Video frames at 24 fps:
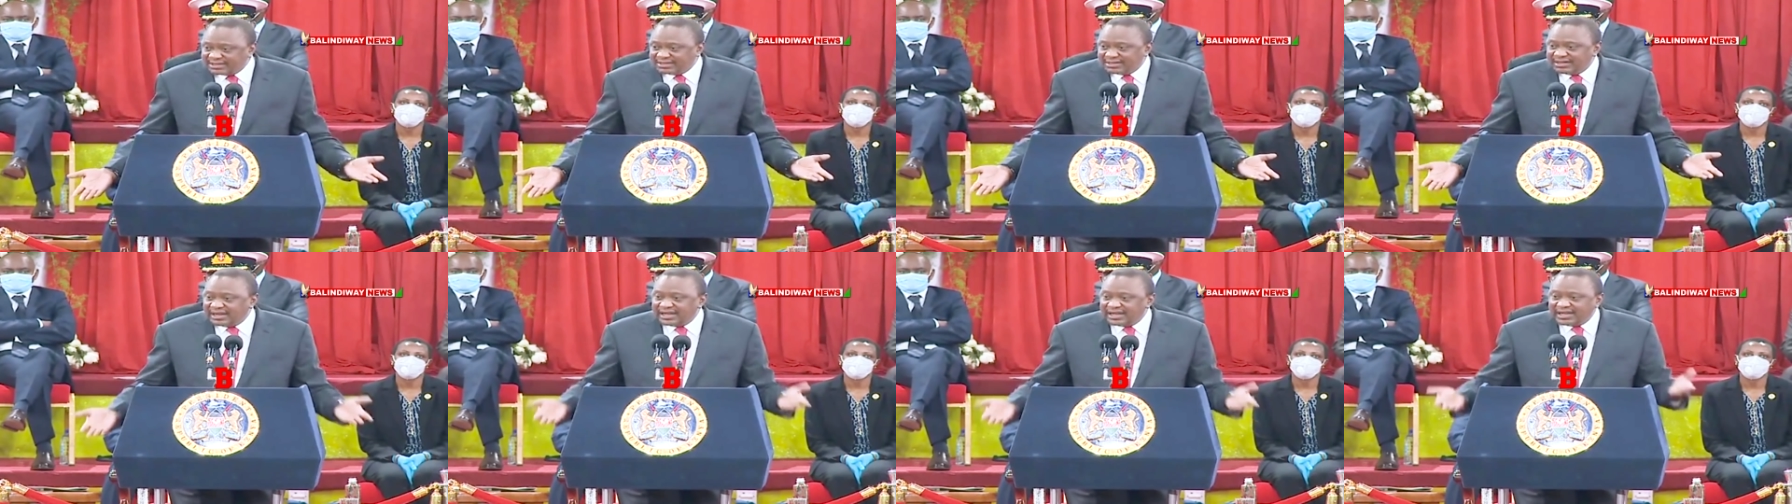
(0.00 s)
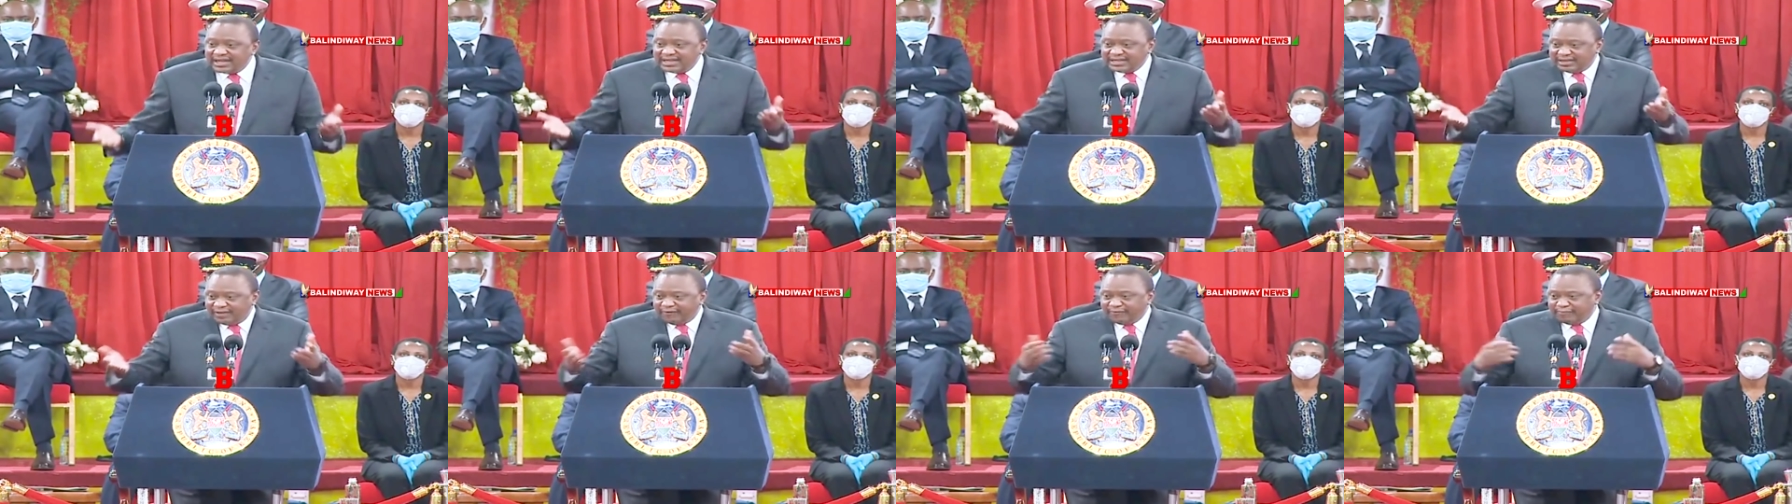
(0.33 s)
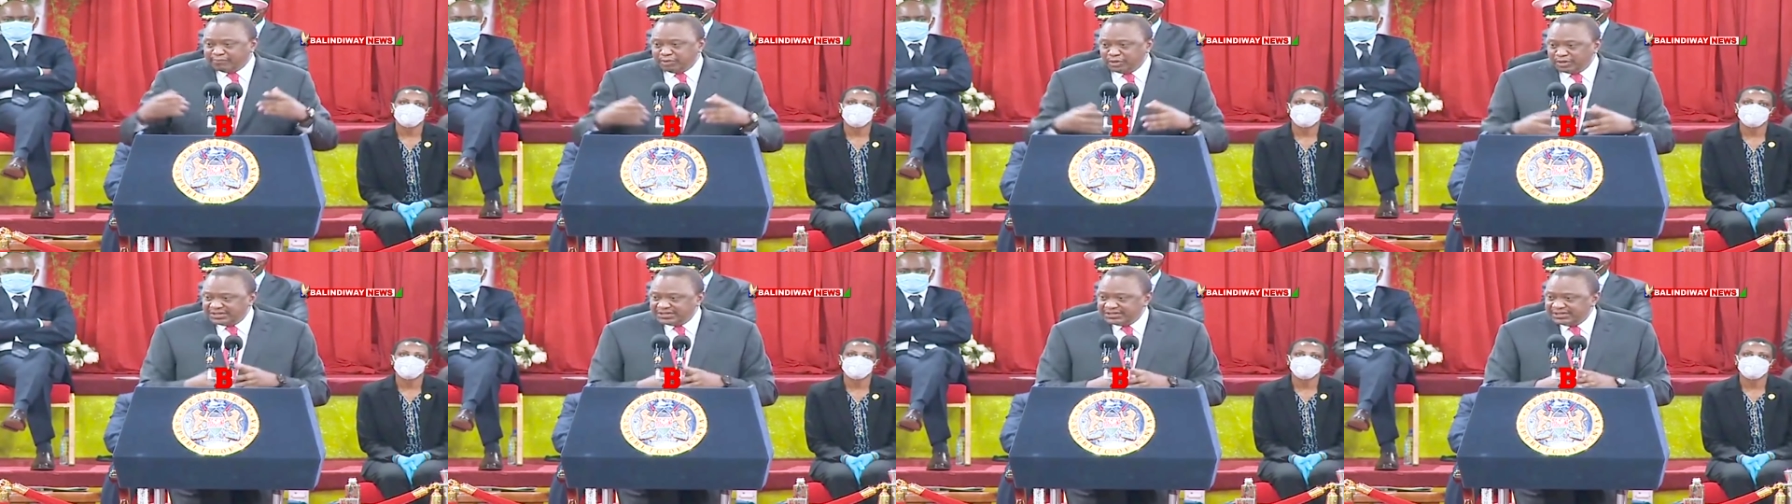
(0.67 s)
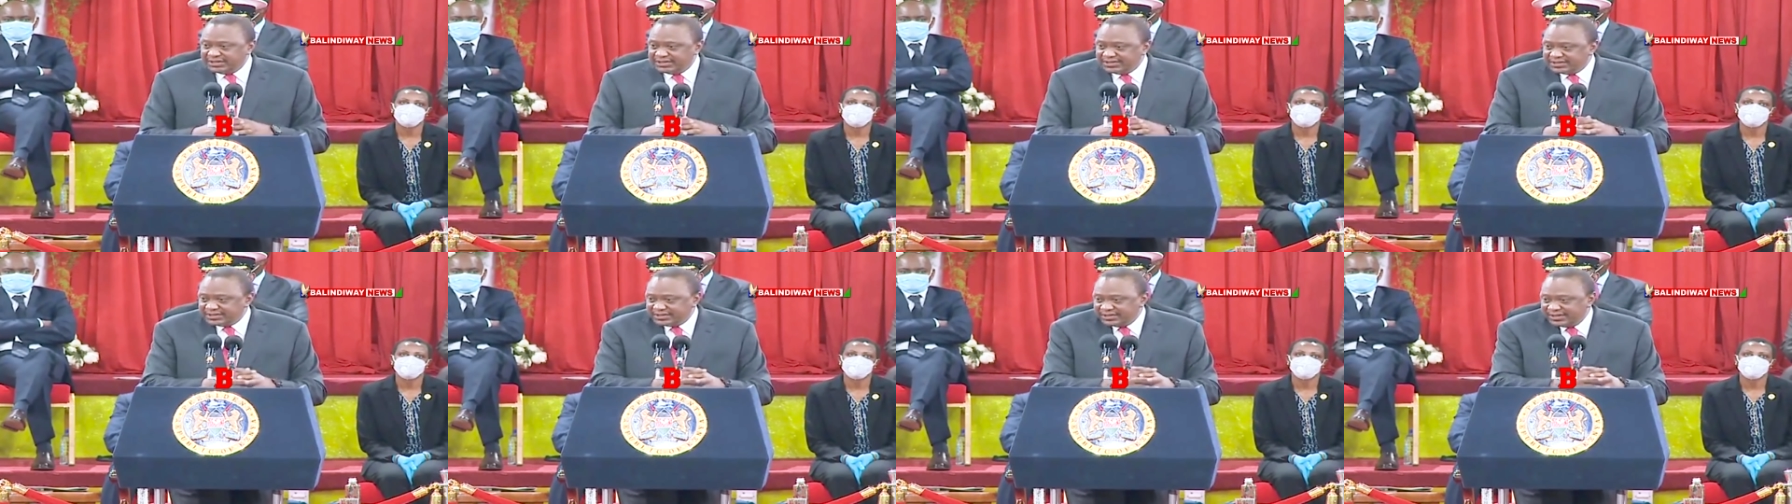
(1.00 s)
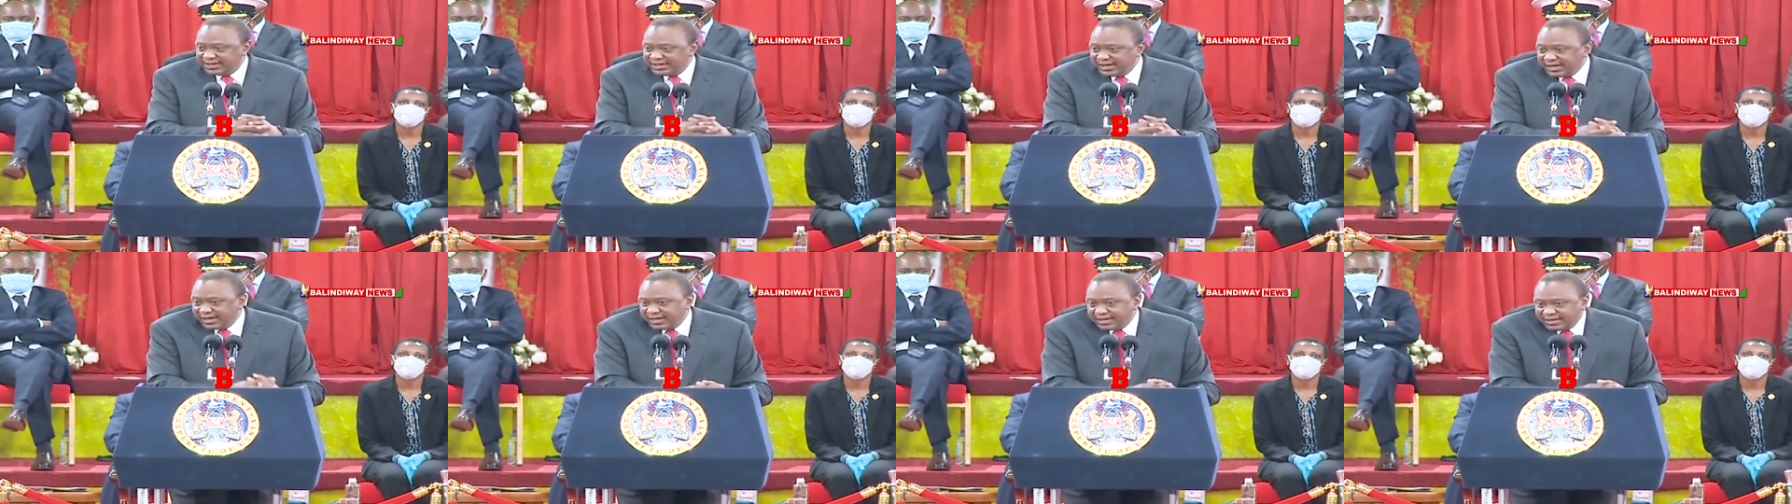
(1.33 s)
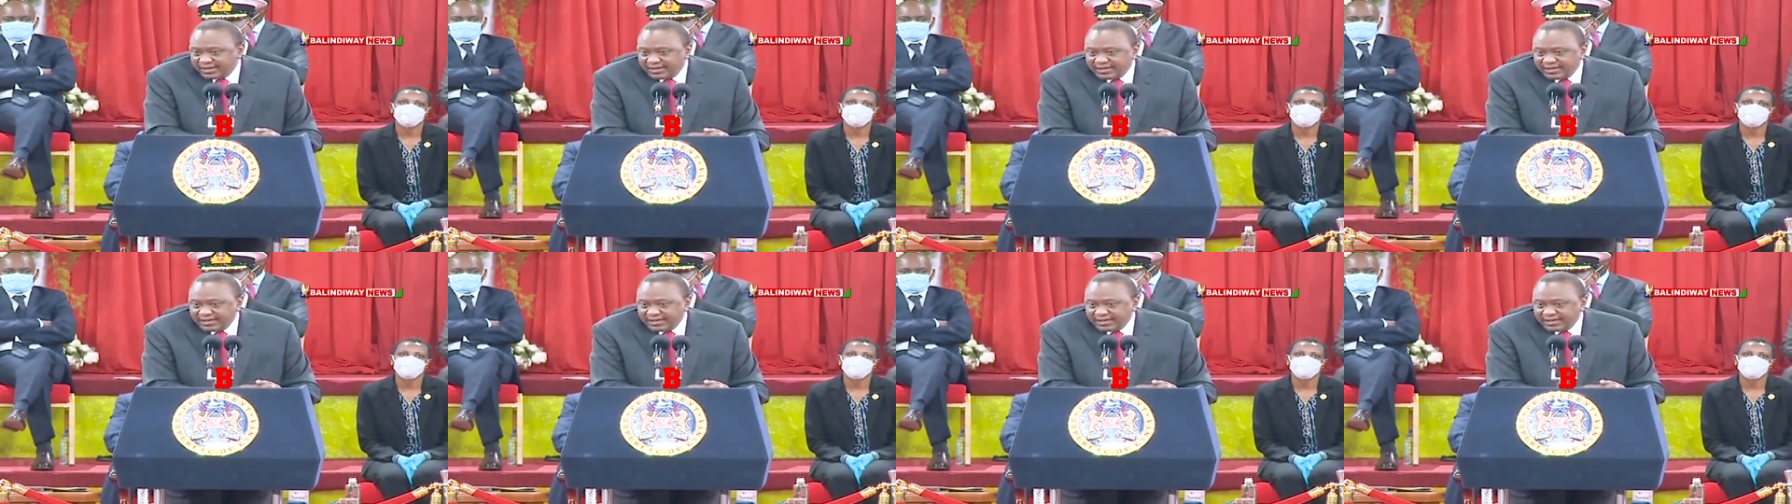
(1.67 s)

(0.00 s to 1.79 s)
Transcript: negative politics. Yeah.